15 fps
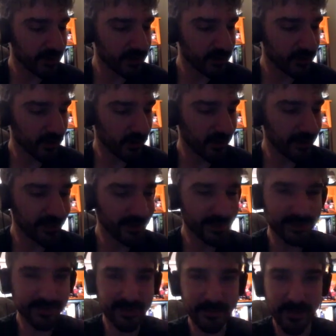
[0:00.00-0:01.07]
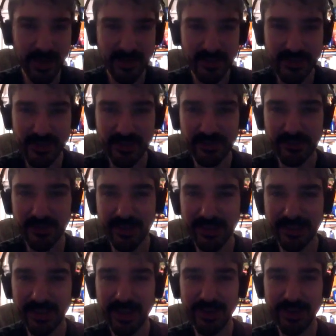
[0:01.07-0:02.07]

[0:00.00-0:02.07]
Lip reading: into talking about stuff like the